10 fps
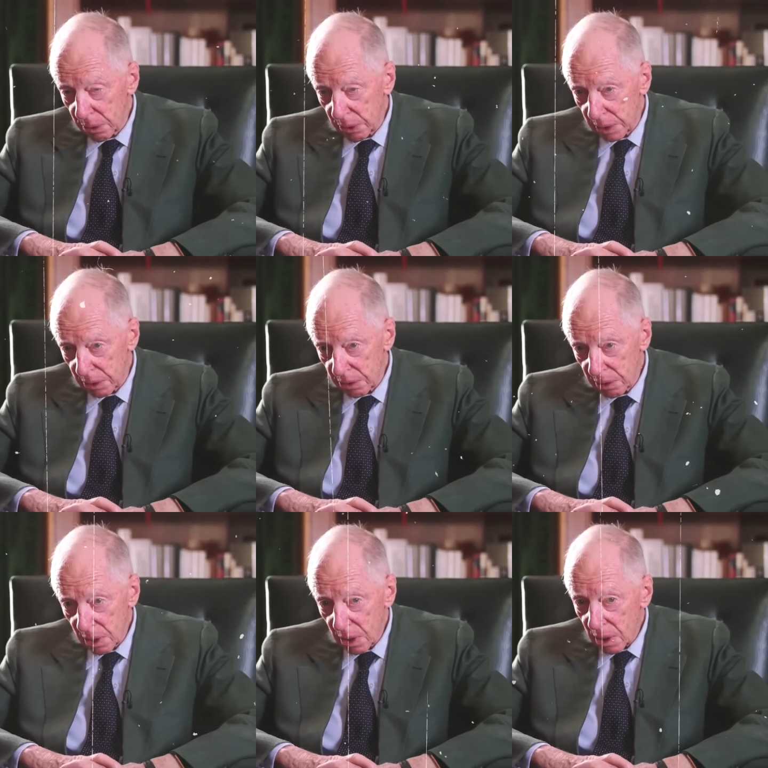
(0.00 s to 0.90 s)
were in the
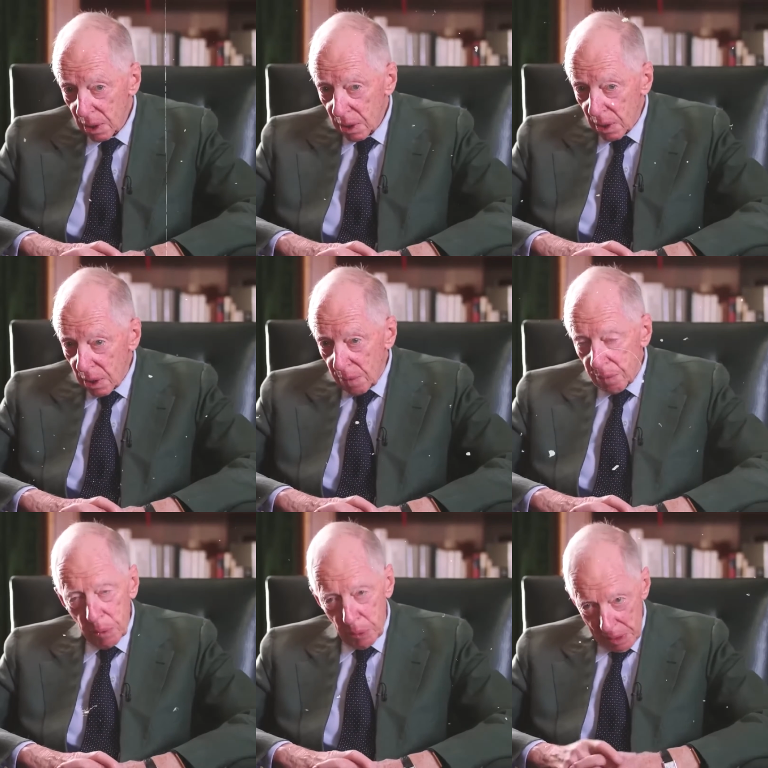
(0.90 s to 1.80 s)
room where it happened,
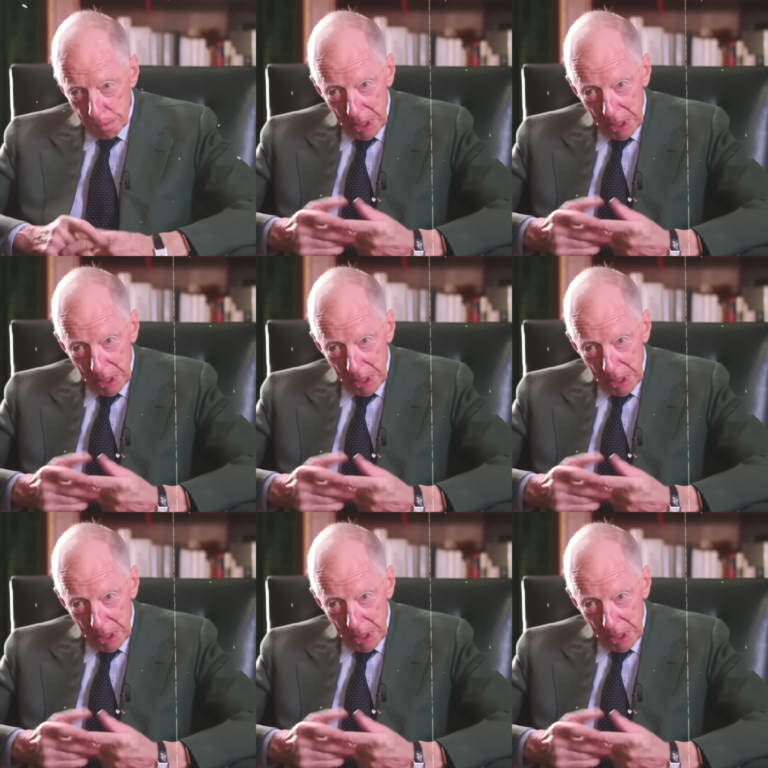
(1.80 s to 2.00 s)
making